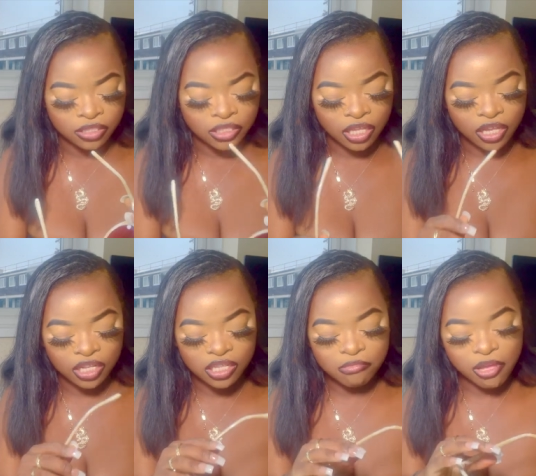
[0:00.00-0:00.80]
Damn,
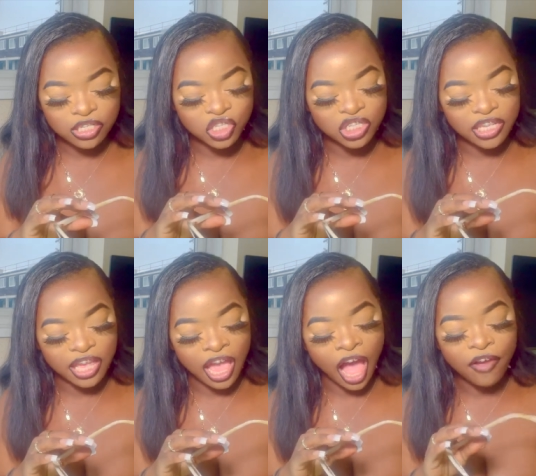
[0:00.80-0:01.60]
can you imagine?
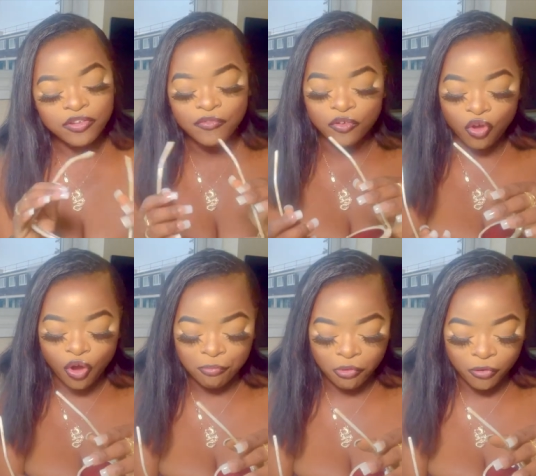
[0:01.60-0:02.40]
Yeah, I haven't even
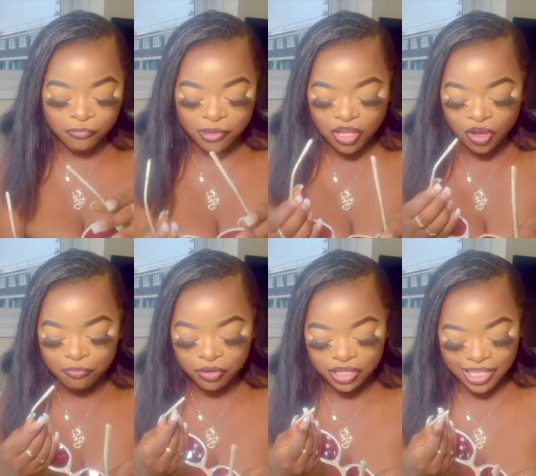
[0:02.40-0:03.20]
got a bit of
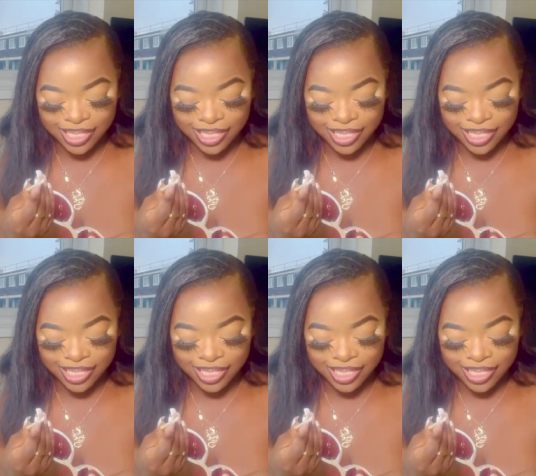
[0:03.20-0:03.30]
makeup on it.